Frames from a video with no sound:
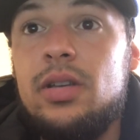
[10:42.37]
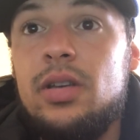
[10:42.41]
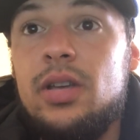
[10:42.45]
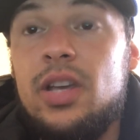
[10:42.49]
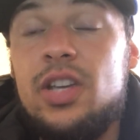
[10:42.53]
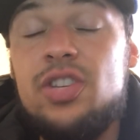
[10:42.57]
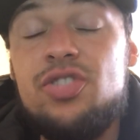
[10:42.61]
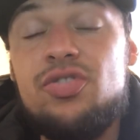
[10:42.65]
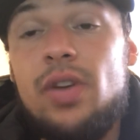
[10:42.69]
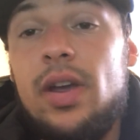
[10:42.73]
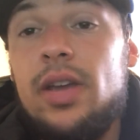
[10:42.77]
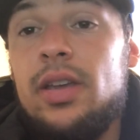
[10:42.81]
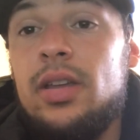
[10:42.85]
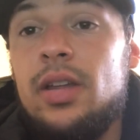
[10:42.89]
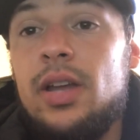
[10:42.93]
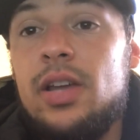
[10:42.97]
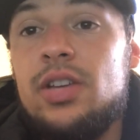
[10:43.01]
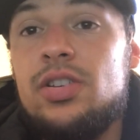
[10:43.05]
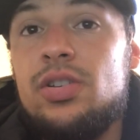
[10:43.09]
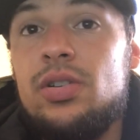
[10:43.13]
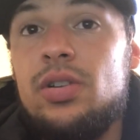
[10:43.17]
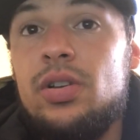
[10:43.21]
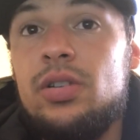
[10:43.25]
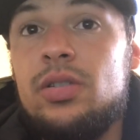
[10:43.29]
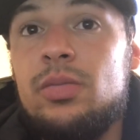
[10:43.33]
His striking
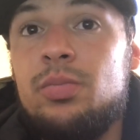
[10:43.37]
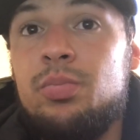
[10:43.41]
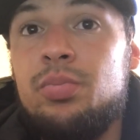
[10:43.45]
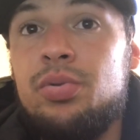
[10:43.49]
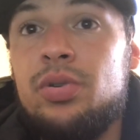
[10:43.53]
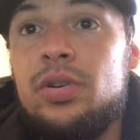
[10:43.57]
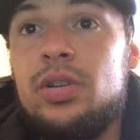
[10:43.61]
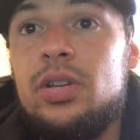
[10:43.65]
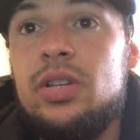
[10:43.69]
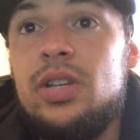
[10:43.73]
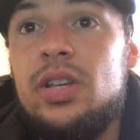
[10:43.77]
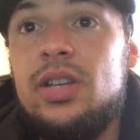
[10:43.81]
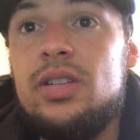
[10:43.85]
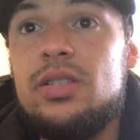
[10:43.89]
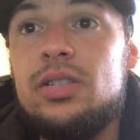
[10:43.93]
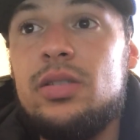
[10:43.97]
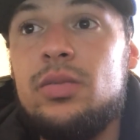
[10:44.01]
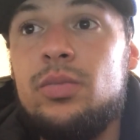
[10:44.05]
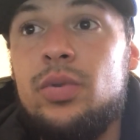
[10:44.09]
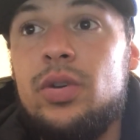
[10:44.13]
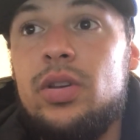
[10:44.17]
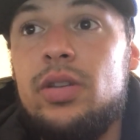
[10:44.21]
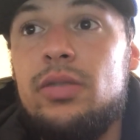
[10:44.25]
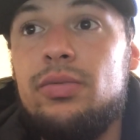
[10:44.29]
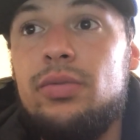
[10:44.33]
actually looked pretty decent
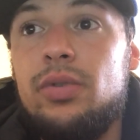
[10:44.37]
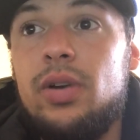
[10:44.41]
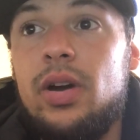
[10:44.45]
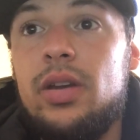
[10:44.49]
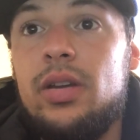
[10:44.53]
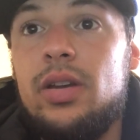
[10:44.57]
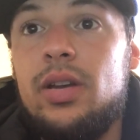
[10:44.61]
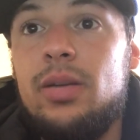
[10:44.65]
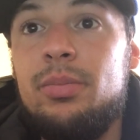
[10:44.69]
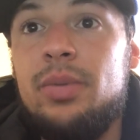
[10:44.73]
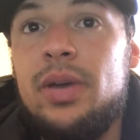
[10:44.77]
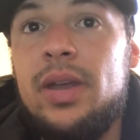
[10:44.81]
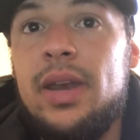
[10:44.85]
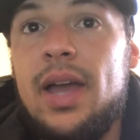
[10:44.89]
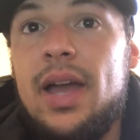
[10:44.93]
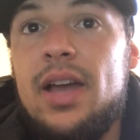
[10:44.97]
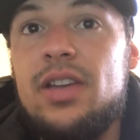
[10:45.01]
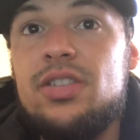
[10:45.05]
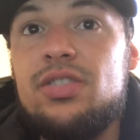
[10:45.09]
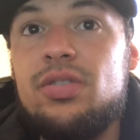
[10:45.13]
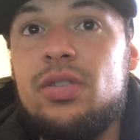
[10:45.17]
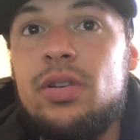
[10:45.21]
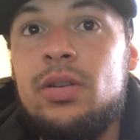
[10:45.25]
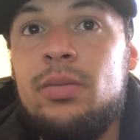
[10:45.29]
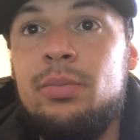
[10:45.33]
when he fought Ben
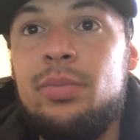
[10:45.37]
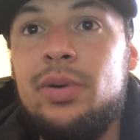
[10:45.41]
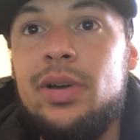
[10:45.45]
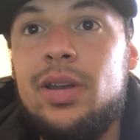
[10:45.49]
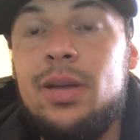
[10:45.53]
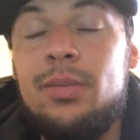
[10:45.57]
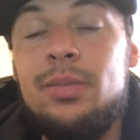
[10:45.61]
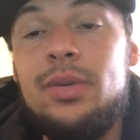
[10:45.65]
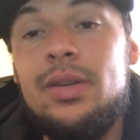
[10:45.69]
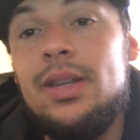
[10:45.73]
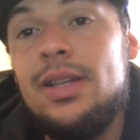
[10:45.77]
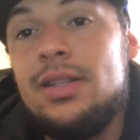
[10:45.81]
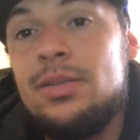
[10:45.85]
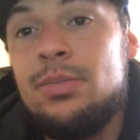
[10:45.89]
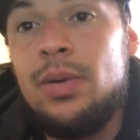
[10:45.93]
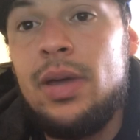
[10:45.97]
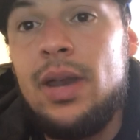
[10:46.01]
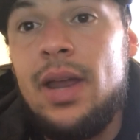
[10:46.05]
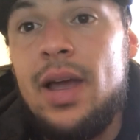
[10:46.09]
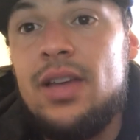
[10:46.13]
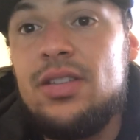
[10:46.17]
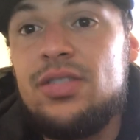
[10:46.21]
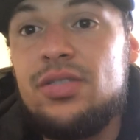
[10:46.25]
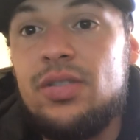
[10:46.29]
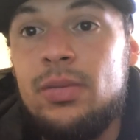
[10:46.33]
Askren, but I mean, that's Ben
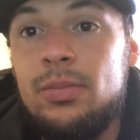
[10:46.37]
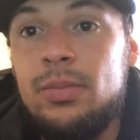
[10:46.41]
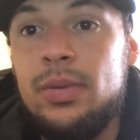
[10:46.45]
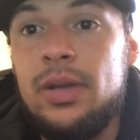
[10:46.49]
Askren.